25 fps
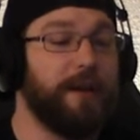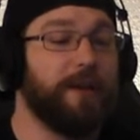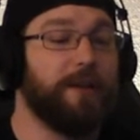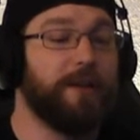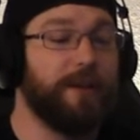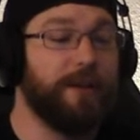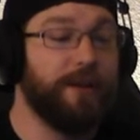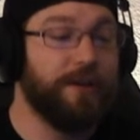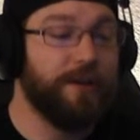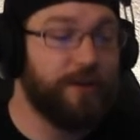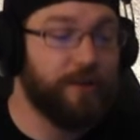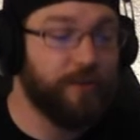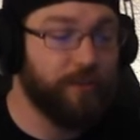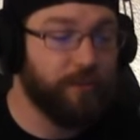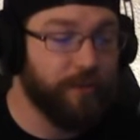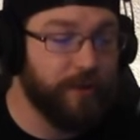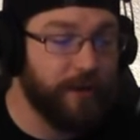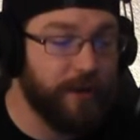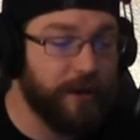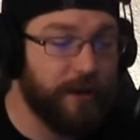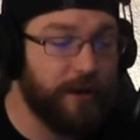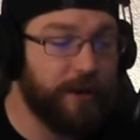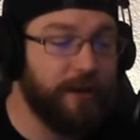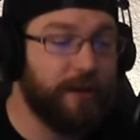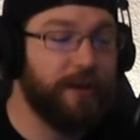This
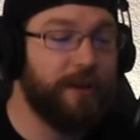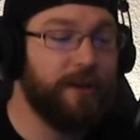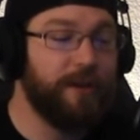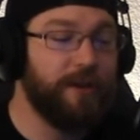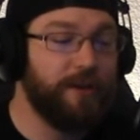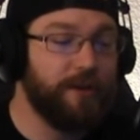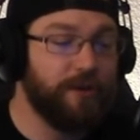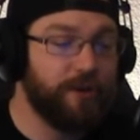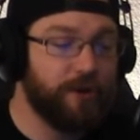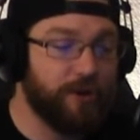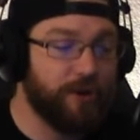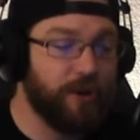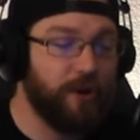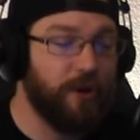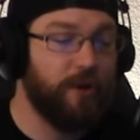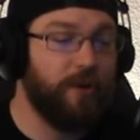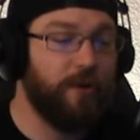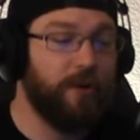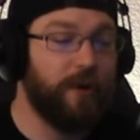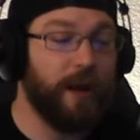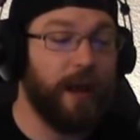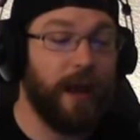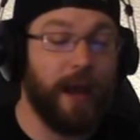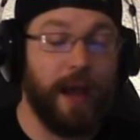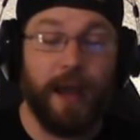really
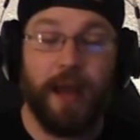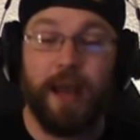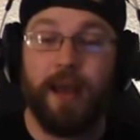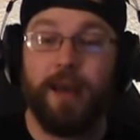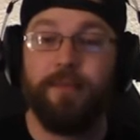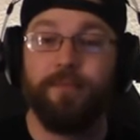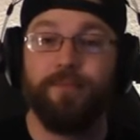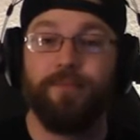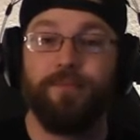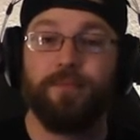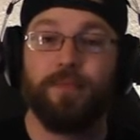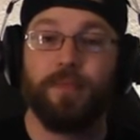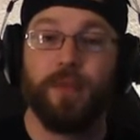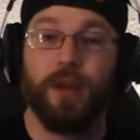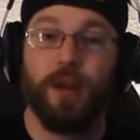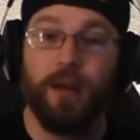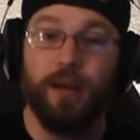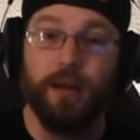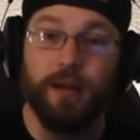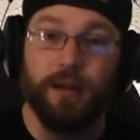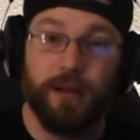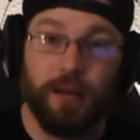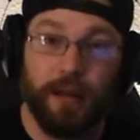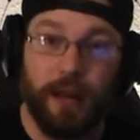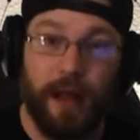showed, A,
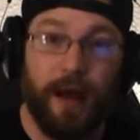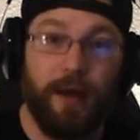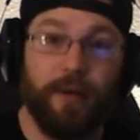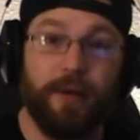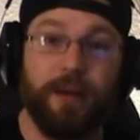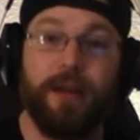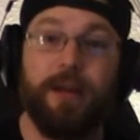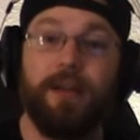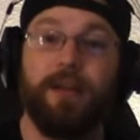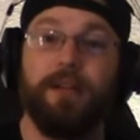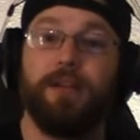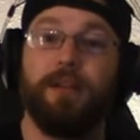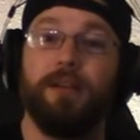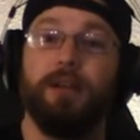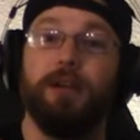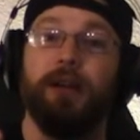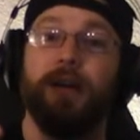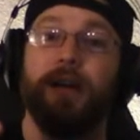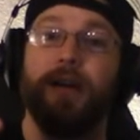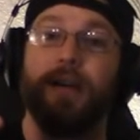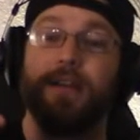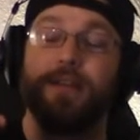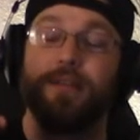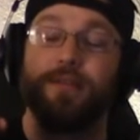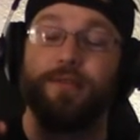Cloudy
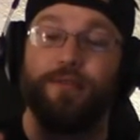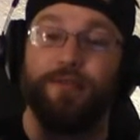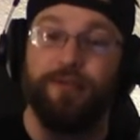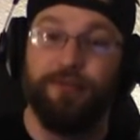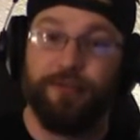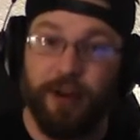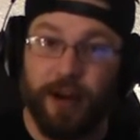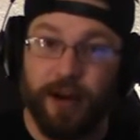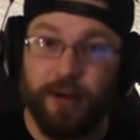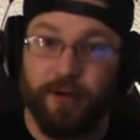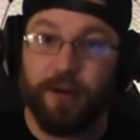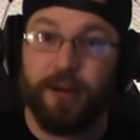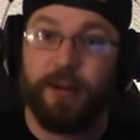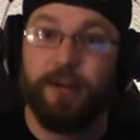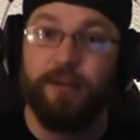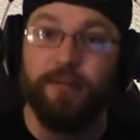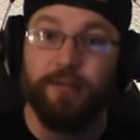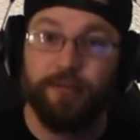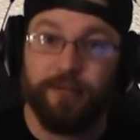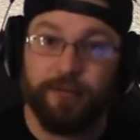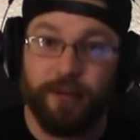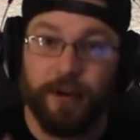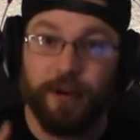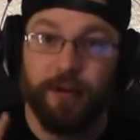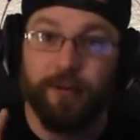is very,
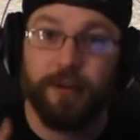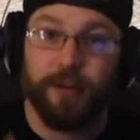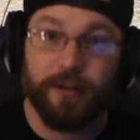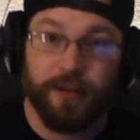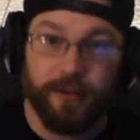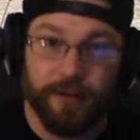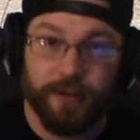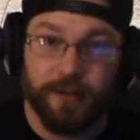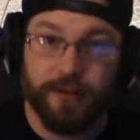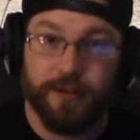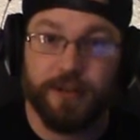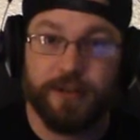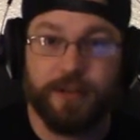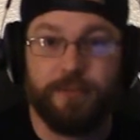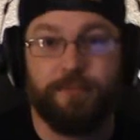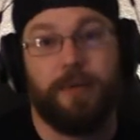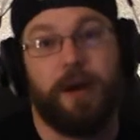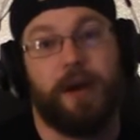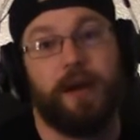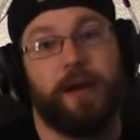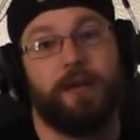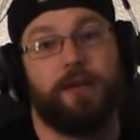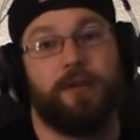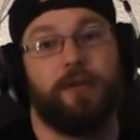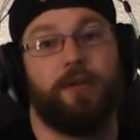very good
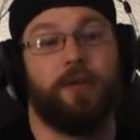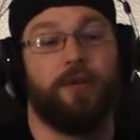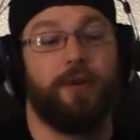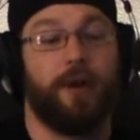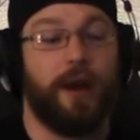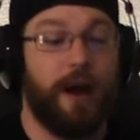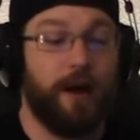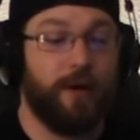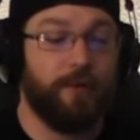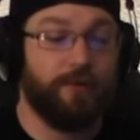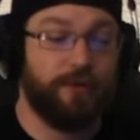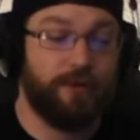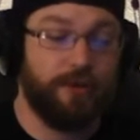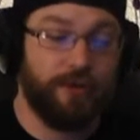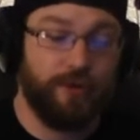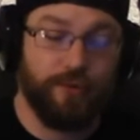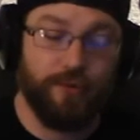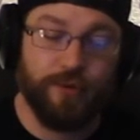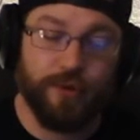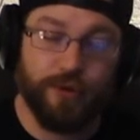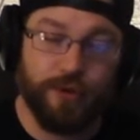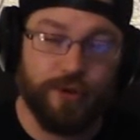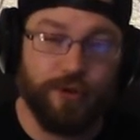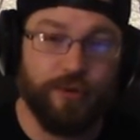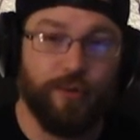despite her now 2
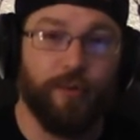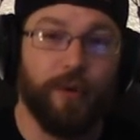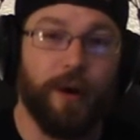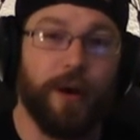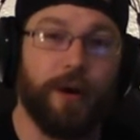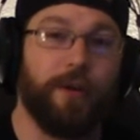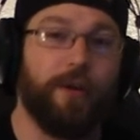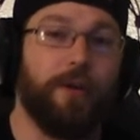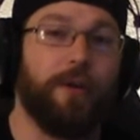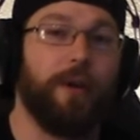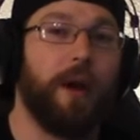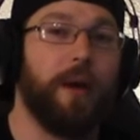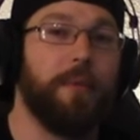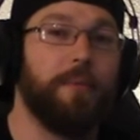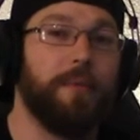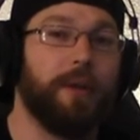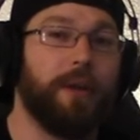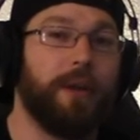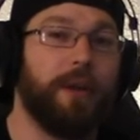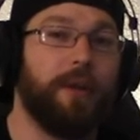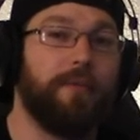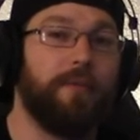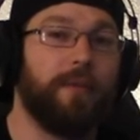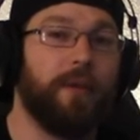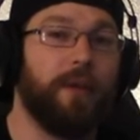and two record, I
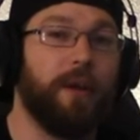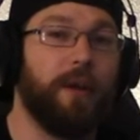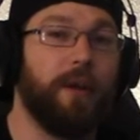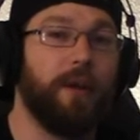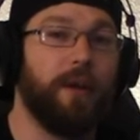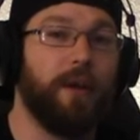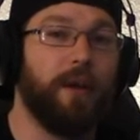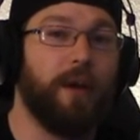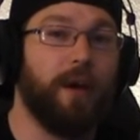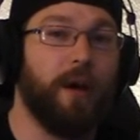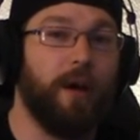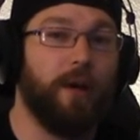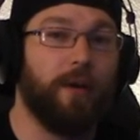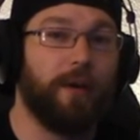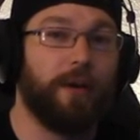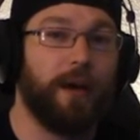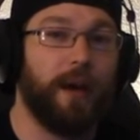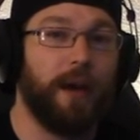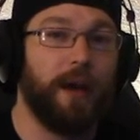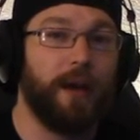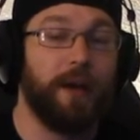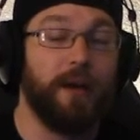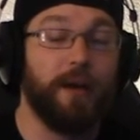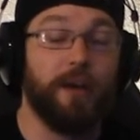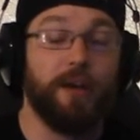believe.
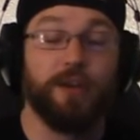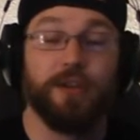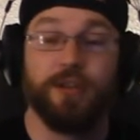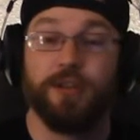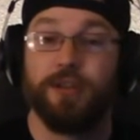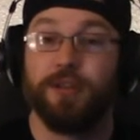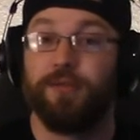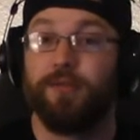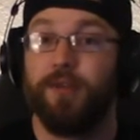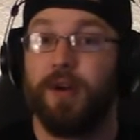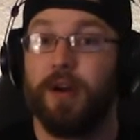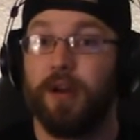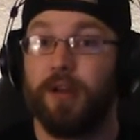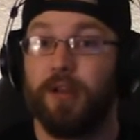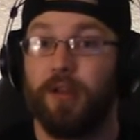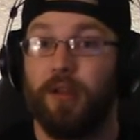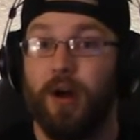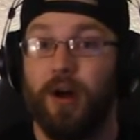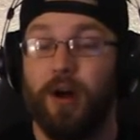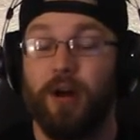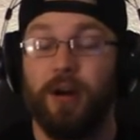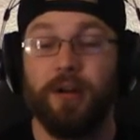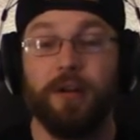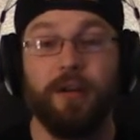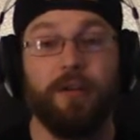Okay? She's very
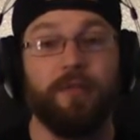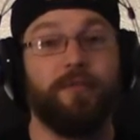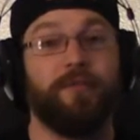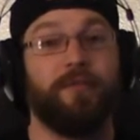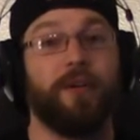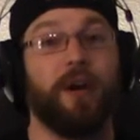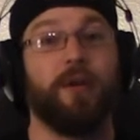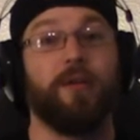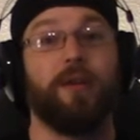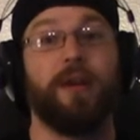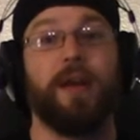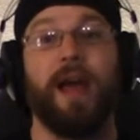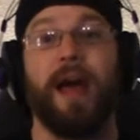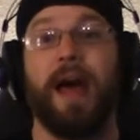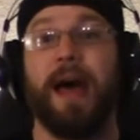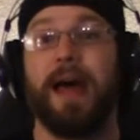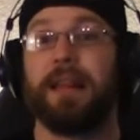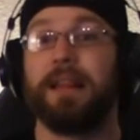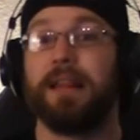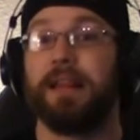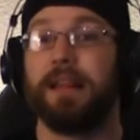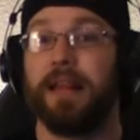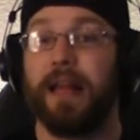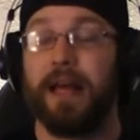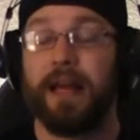long, very
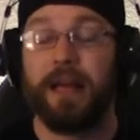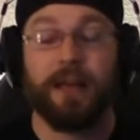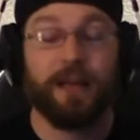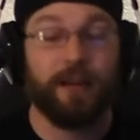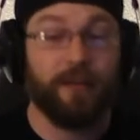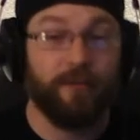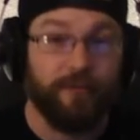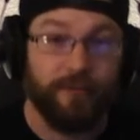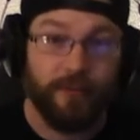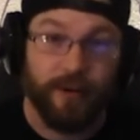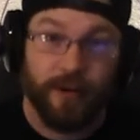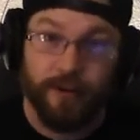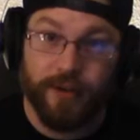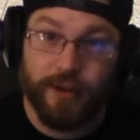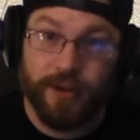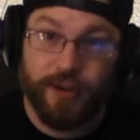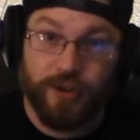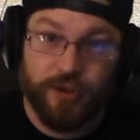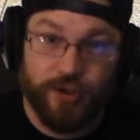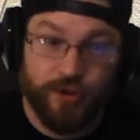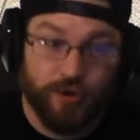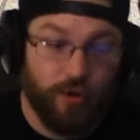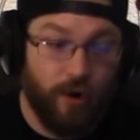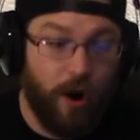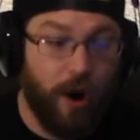athletic, very
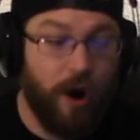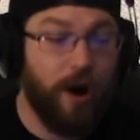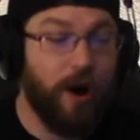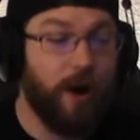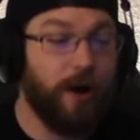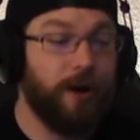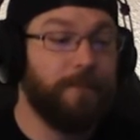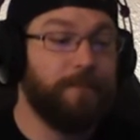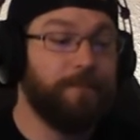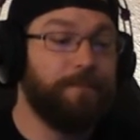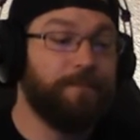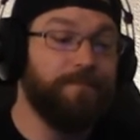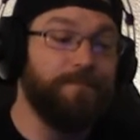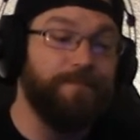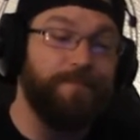strong.